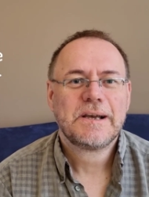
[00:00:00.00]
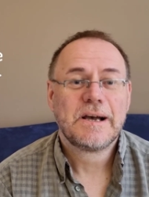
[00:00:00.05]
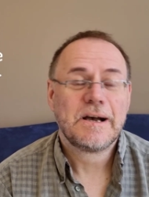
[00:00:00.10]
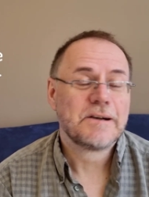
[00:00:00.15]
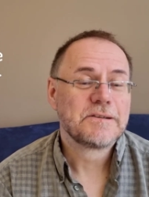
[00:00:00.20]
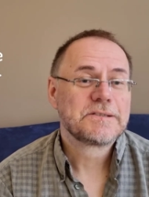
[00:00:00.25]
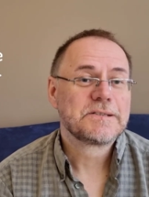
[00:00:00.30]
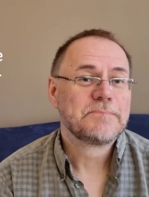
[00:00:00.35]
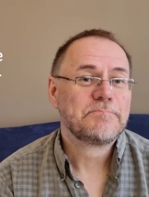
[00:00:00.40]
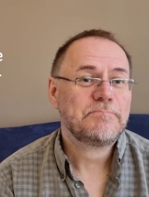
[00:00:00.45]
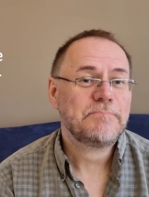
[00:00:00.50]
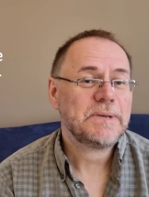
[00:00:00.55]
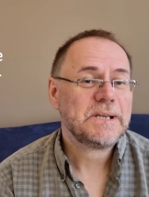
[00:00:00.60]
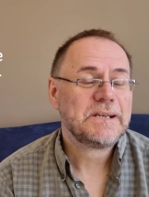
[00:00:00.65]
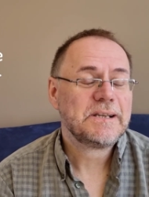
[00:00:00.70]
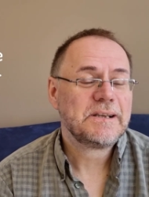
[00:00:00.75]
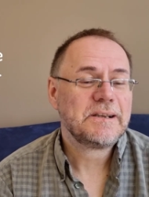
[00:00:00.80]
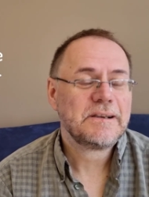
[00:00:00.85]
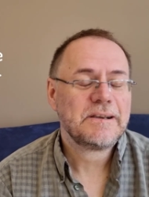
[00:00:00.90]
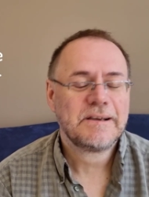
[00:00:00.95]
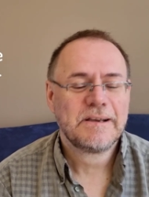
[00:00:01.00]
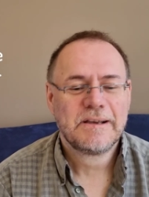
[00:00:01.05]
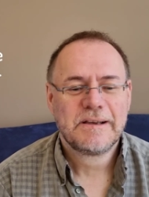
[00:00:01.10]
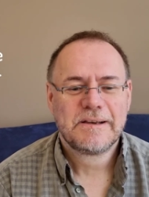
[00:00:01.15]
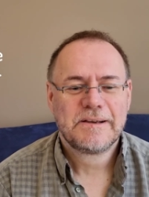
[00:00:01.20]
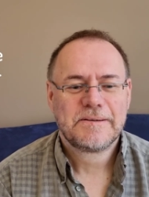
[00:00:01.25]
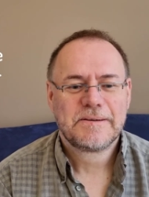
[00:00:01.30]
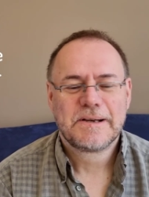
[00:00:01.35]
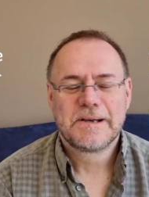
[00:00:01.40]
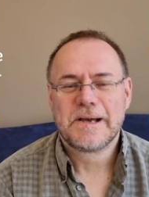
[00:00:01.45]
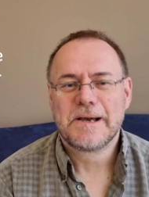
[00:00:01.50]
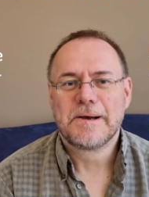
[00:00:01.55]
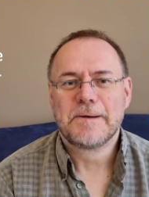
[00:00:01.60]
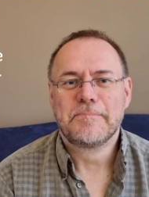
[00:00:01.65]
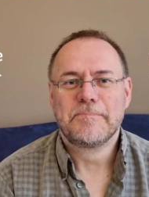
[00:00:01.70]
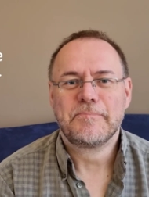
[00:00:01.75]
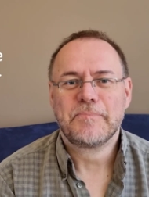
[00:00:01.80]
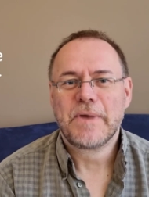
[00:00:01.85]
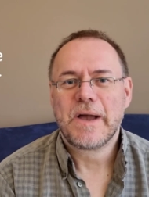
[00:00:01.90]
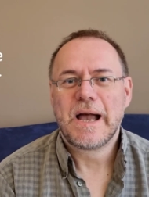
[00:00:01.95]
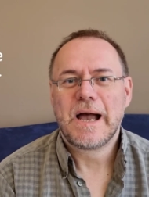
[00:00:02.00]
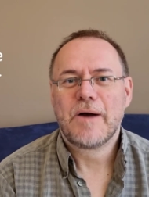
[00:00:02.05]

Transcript: are submitting um,